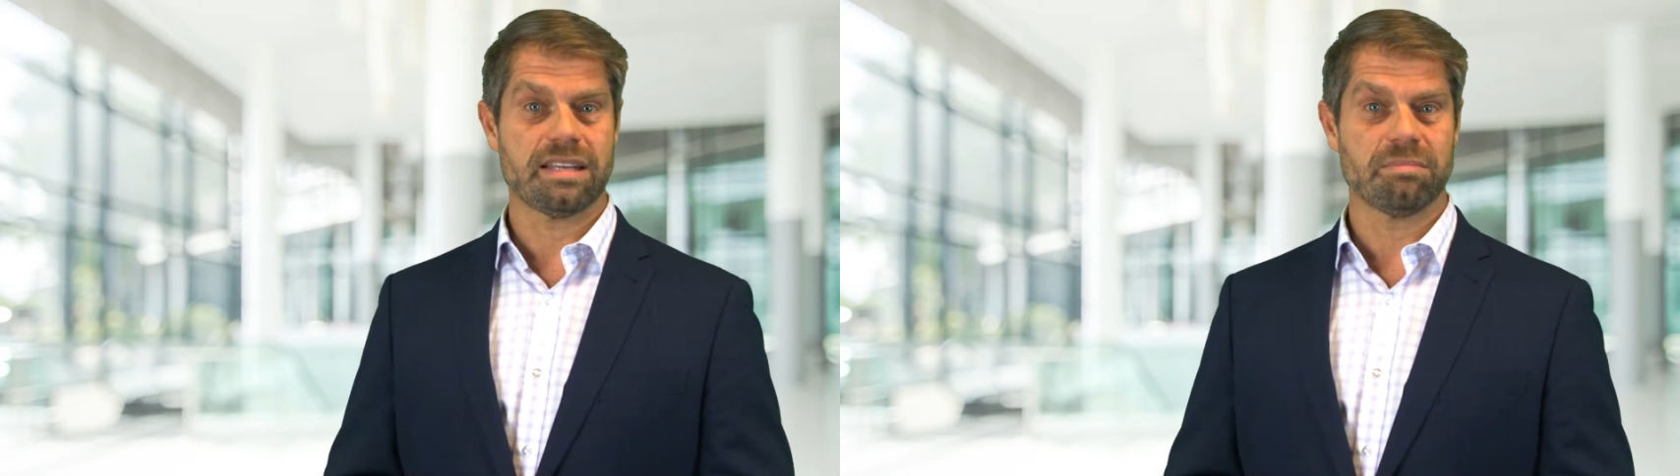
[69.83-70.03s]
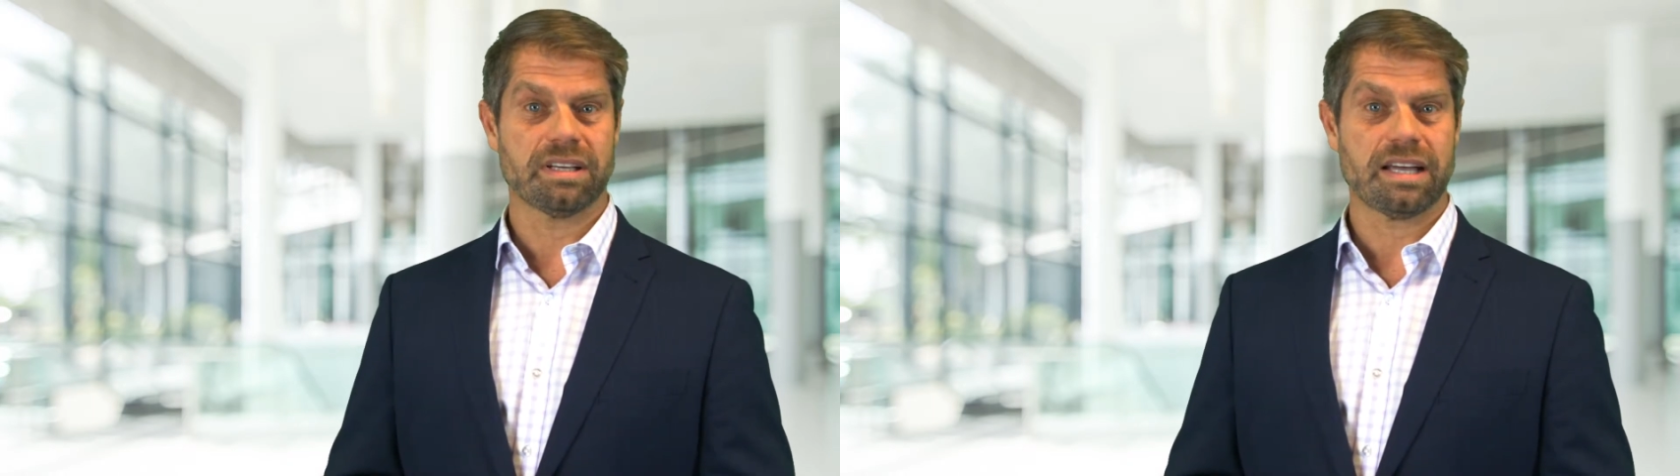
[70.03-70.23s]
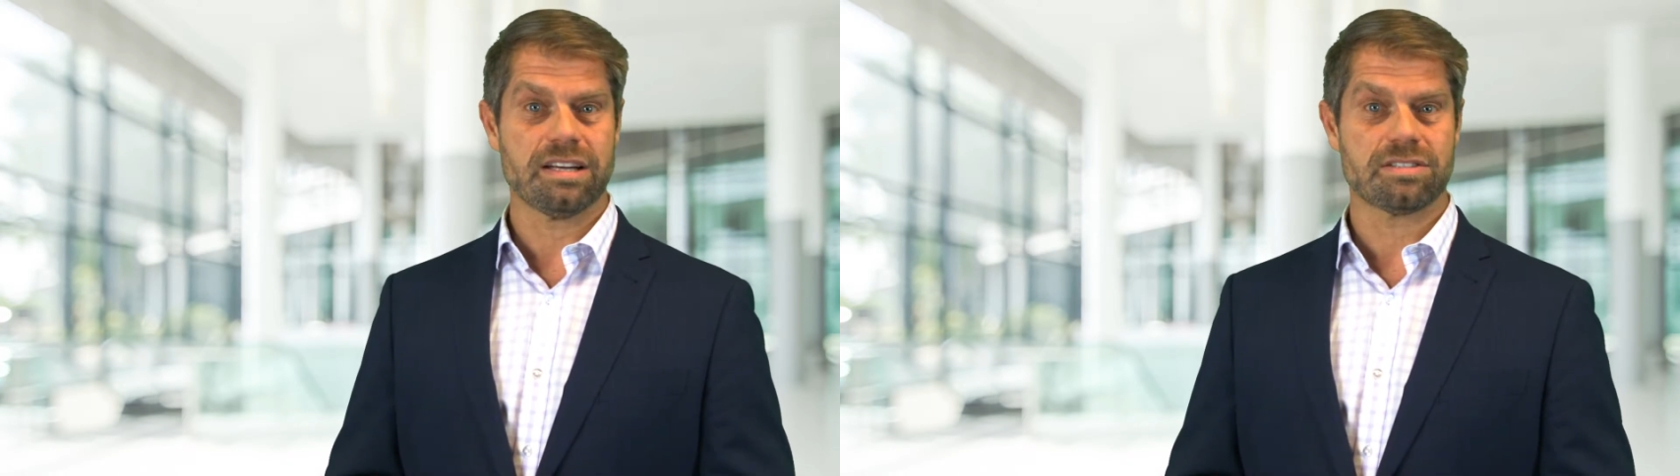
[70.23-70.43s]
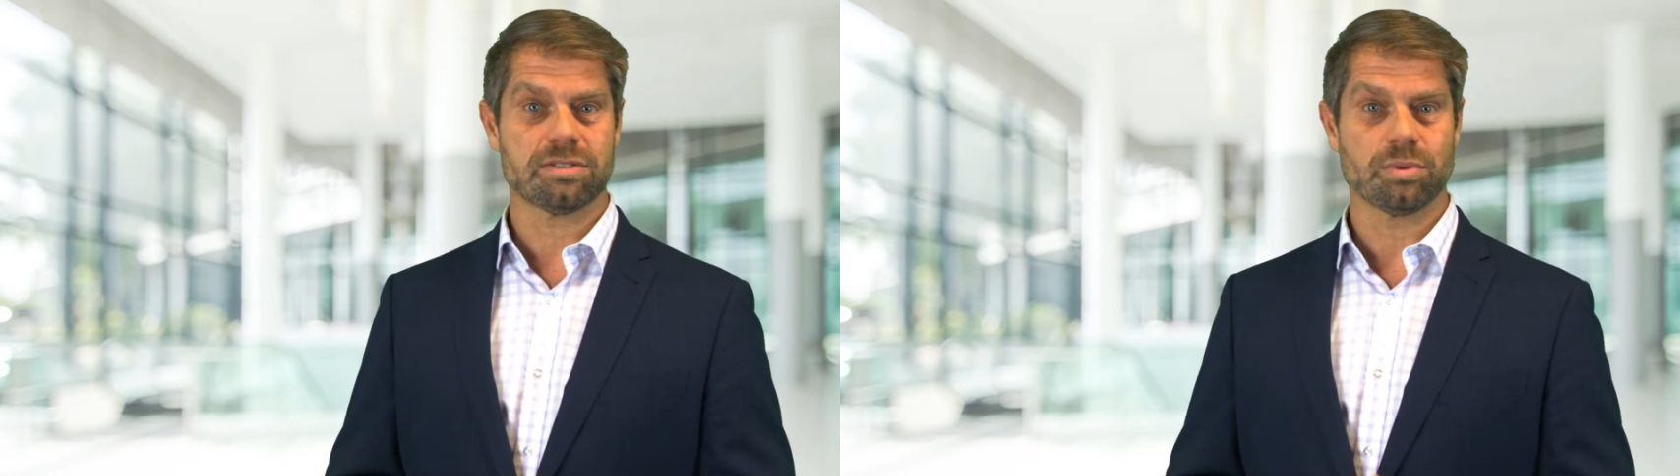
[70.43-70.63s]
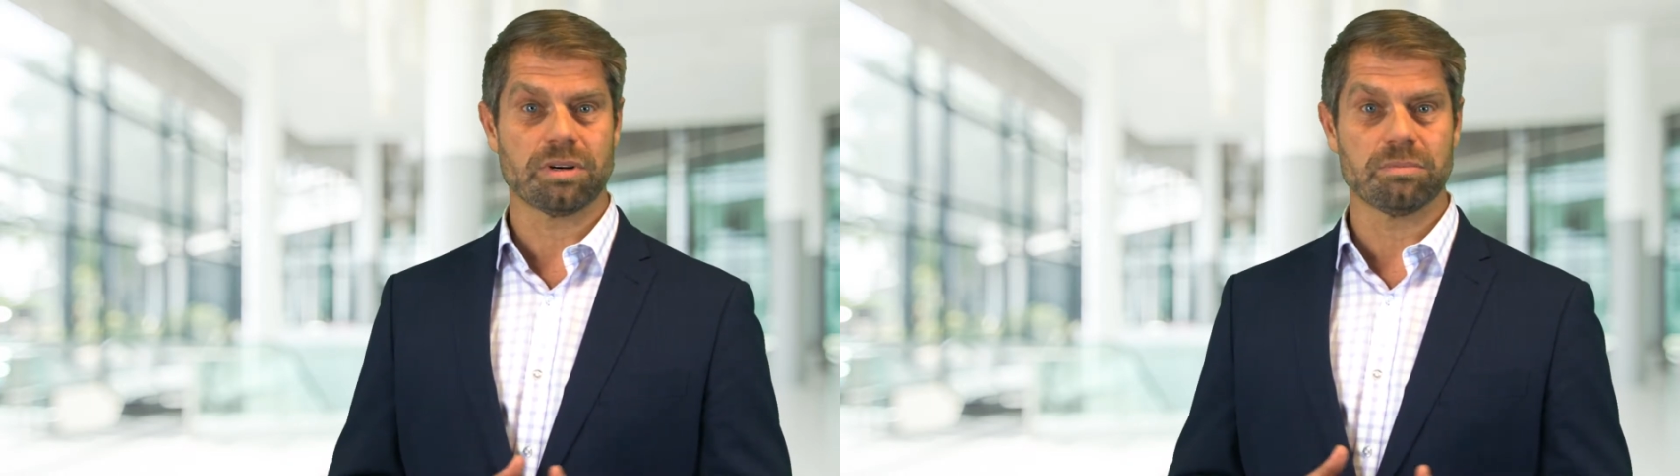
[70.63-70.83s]
the
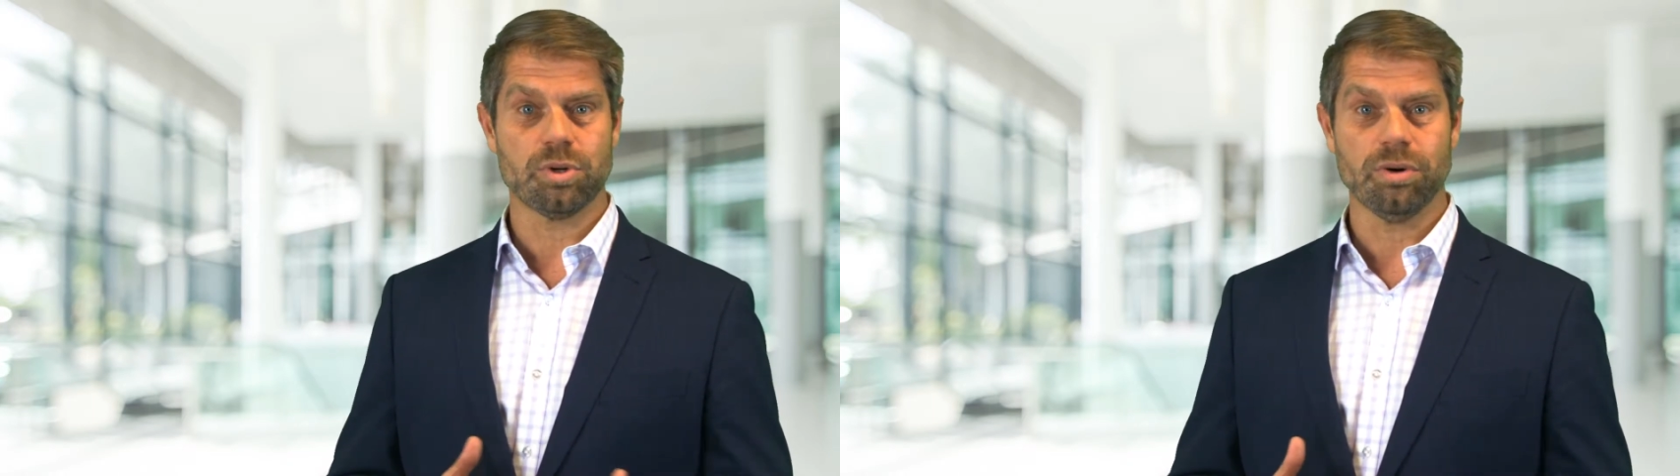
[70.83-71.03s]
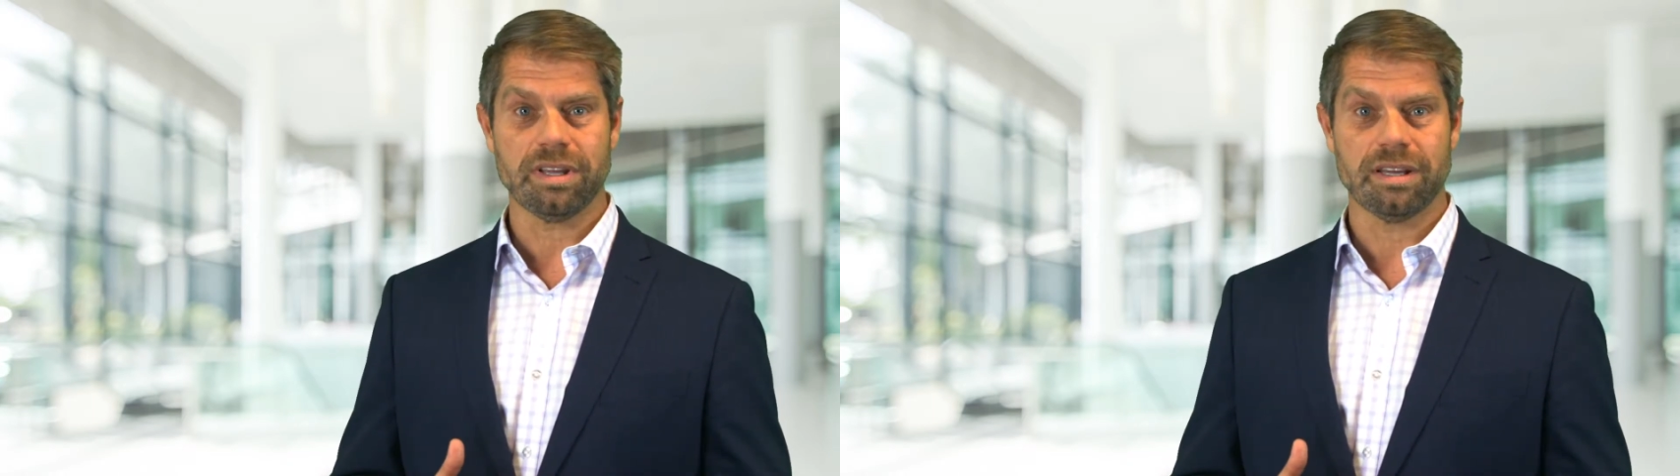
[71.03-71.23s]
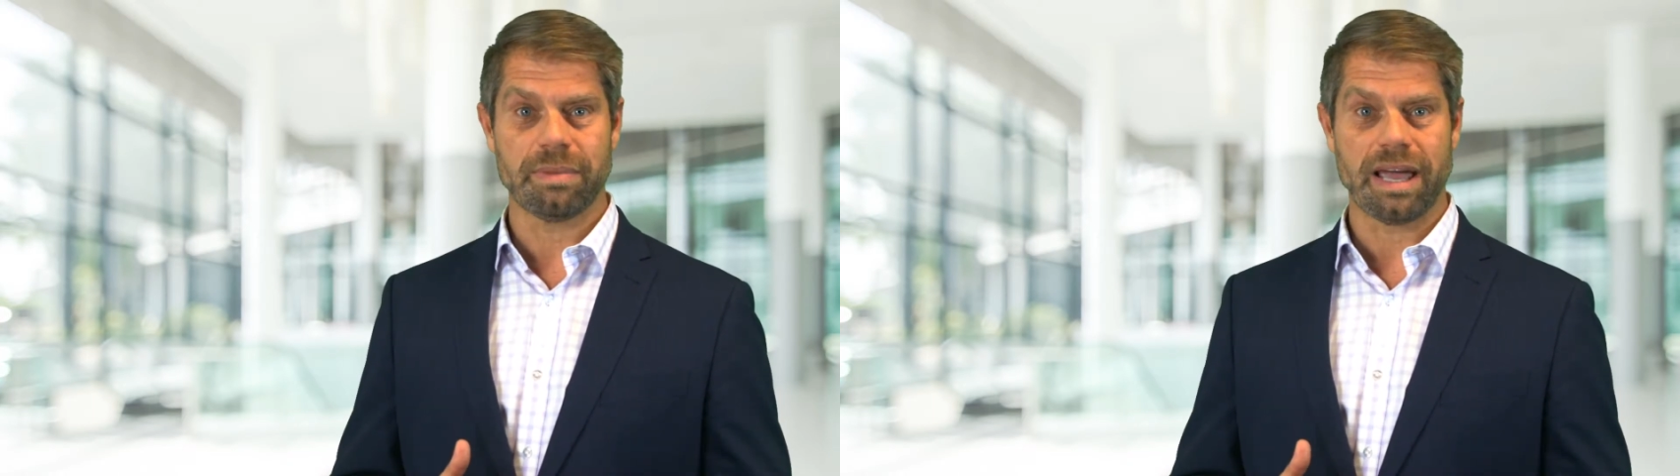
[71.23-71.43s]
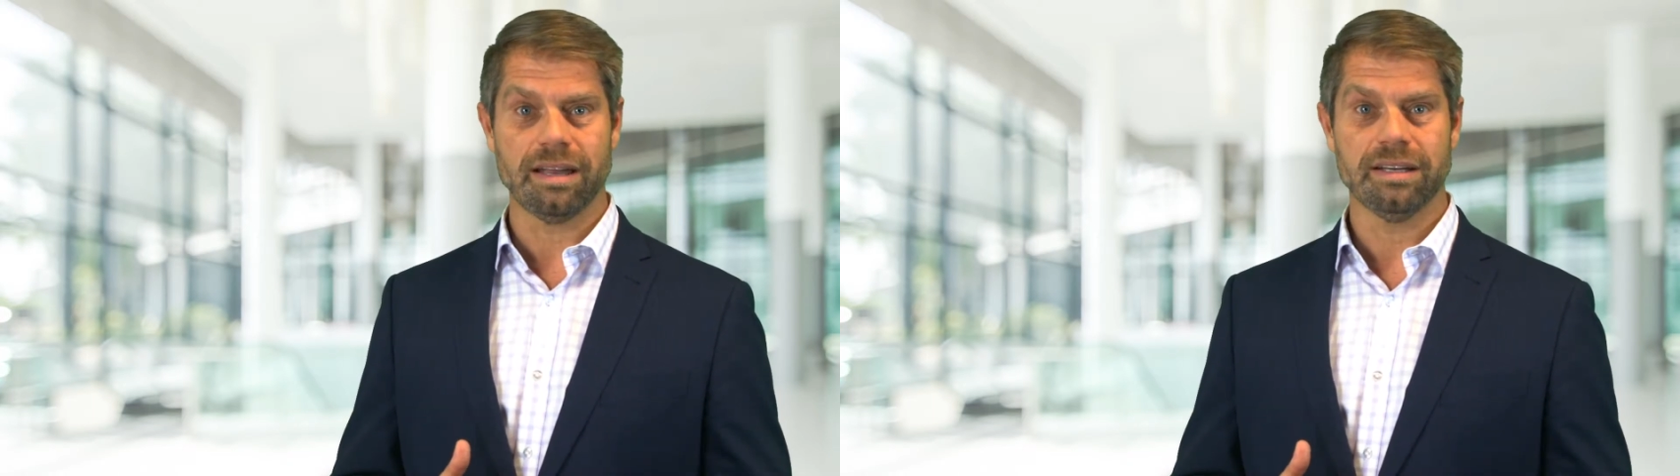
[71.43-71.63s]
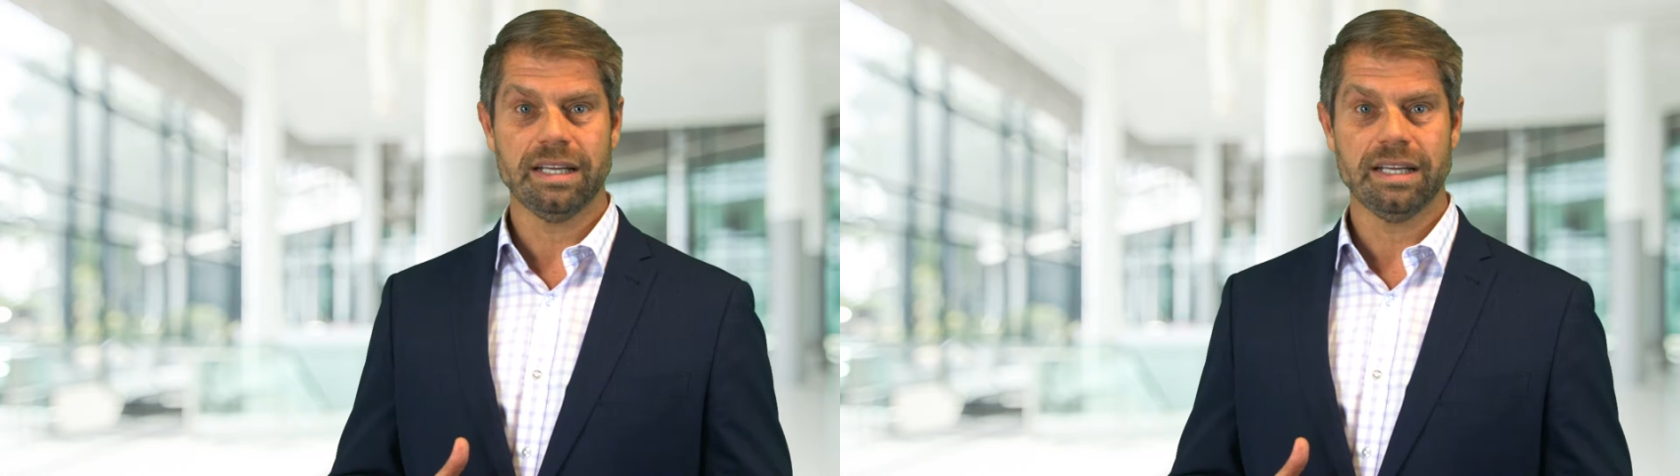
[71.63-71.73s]
implications of what I'm talking about.